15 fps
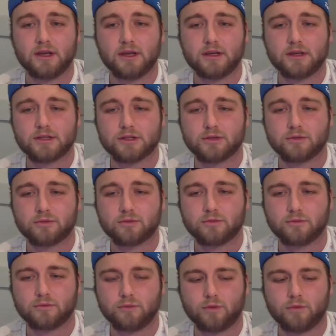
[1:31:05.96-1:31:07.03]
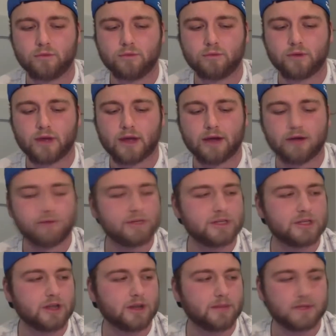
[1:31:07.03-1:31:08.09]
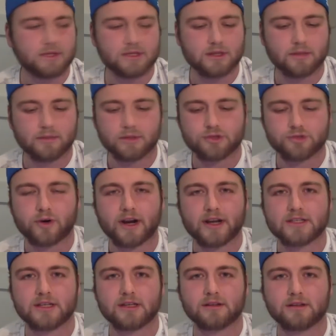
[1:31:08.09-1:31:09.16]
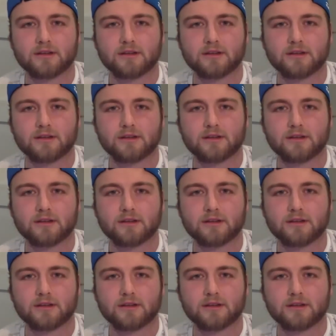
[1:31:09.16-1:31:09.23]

So, how do we stop these numbers rising?